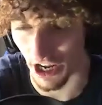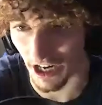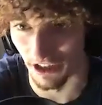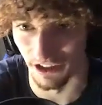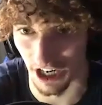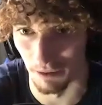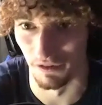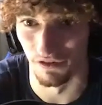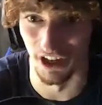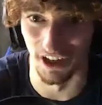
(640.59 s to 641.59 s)
Aiden type
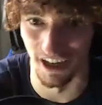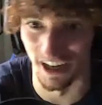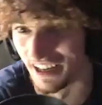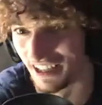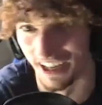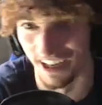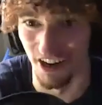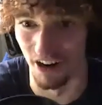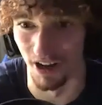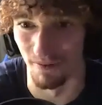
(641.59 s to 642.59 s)
of thing. And they like, you
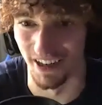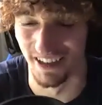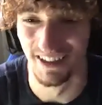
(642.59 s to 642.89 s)
know what I mean?